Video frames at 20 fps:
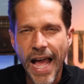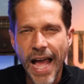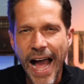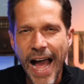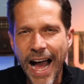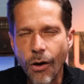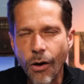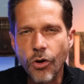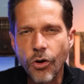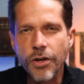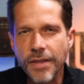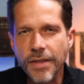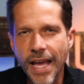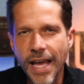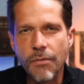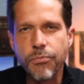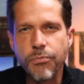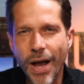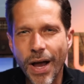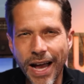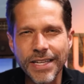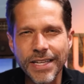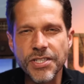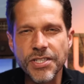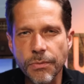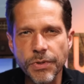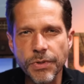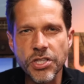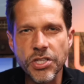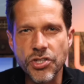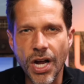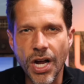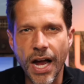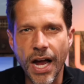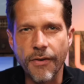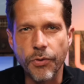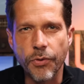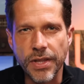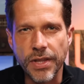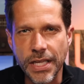How could that possibly
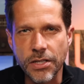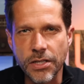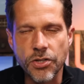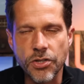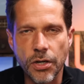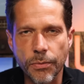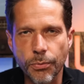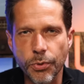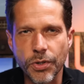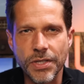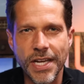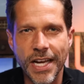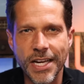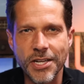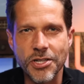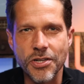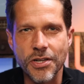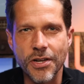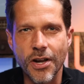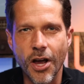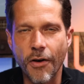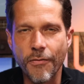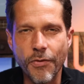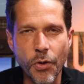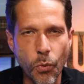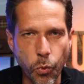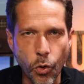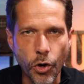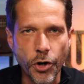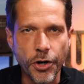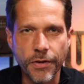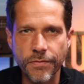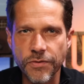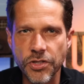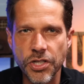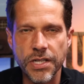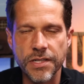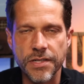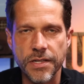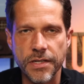jive with the interpretation of the word of
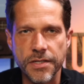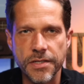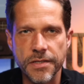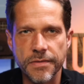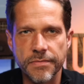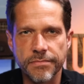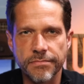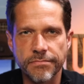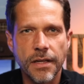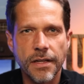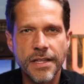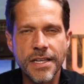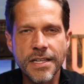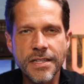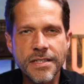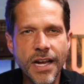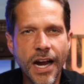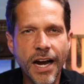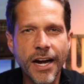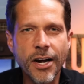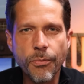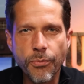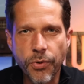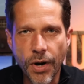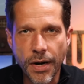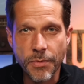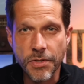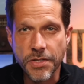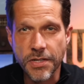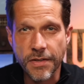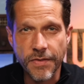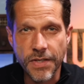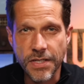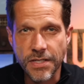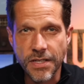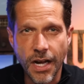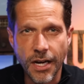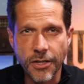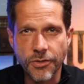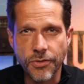Jesus? The entire premise of this
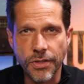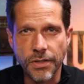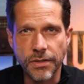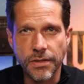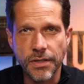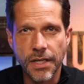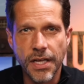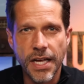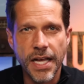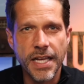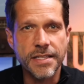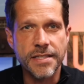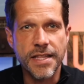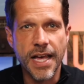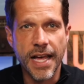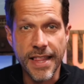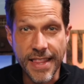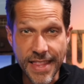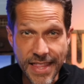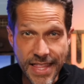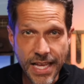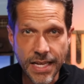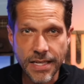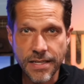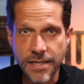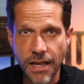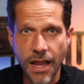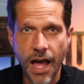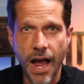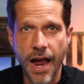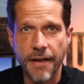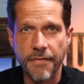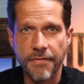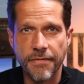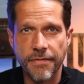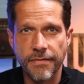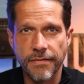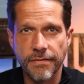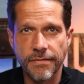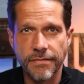doctrine is that this
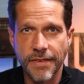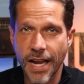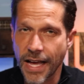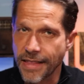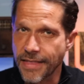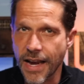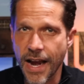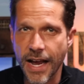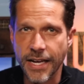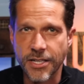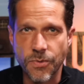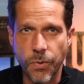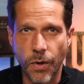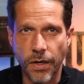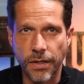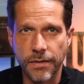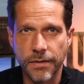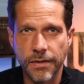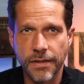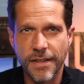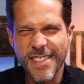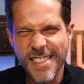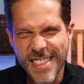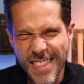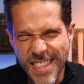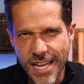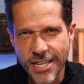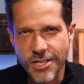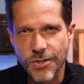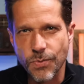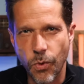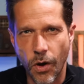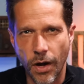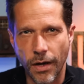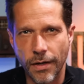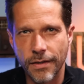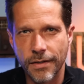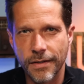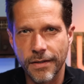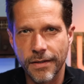life not the next one, this
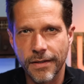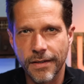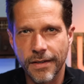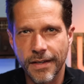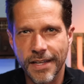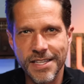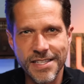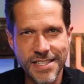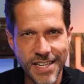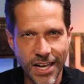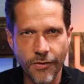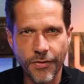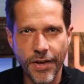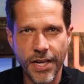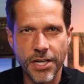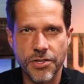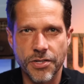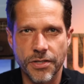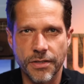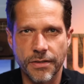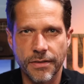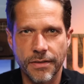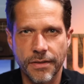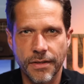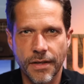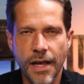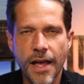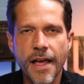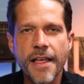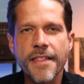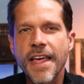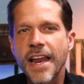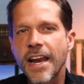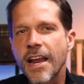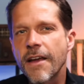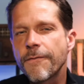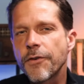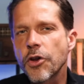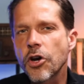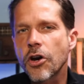one is salvation. That
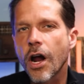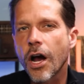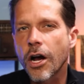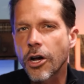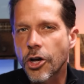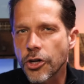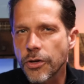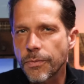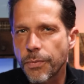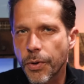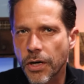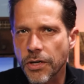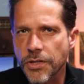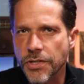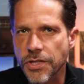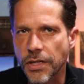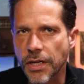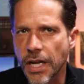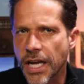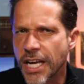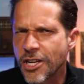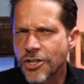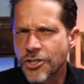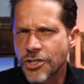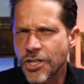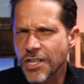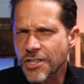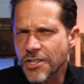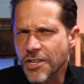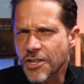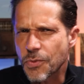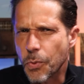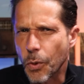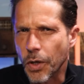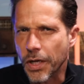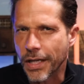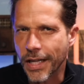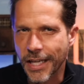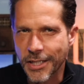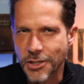if you're a good person, Jesus
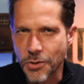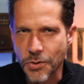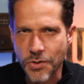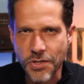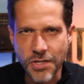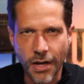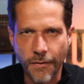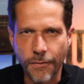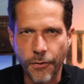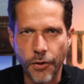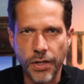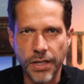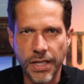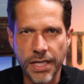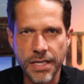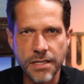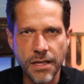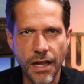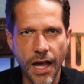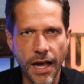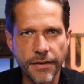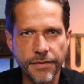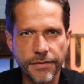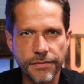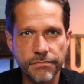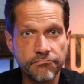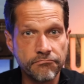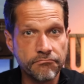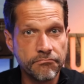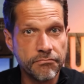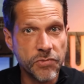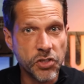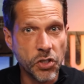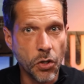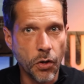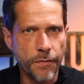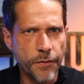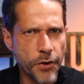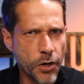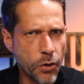wouldn't let you suffer in this life.
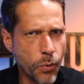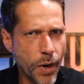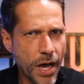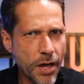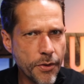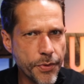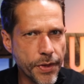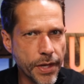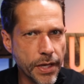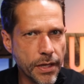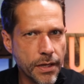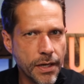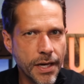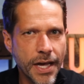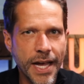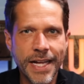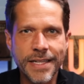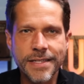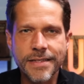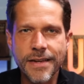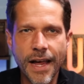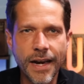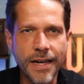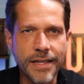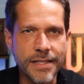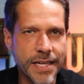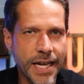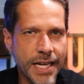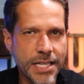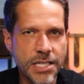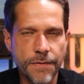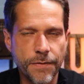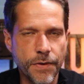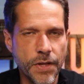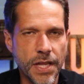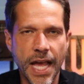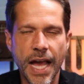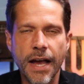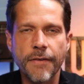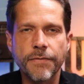So if you're wealthy, it's not a test for
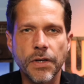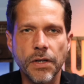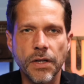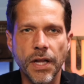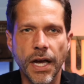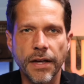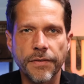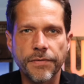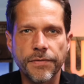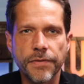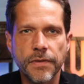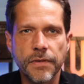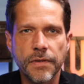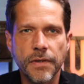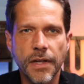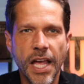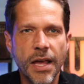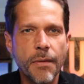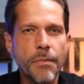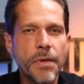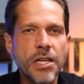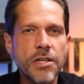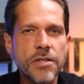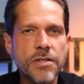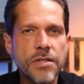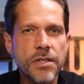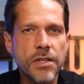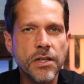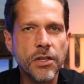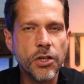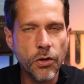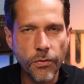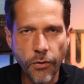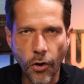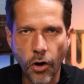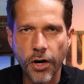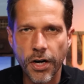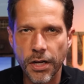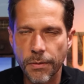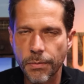the afterlife. It means you've
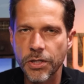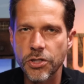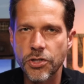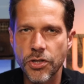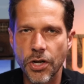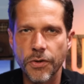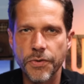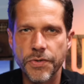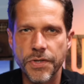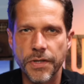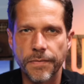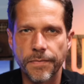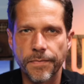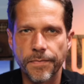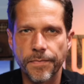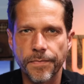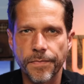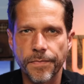already been chosen.